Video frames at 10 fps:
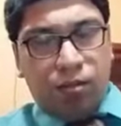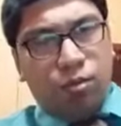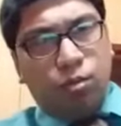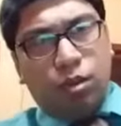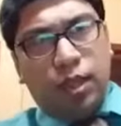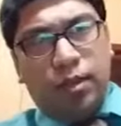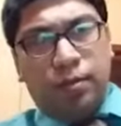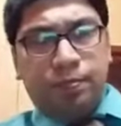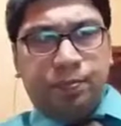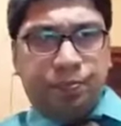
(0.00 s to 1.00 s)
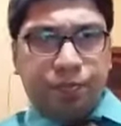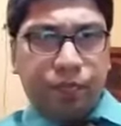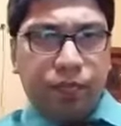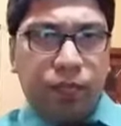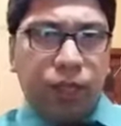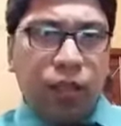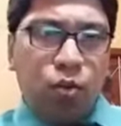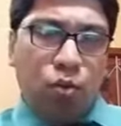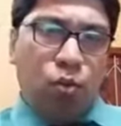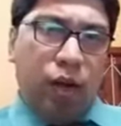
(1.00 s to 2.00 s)
Those are
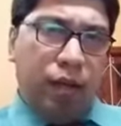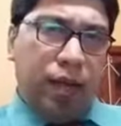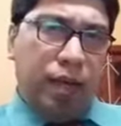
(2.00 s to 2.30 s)
what I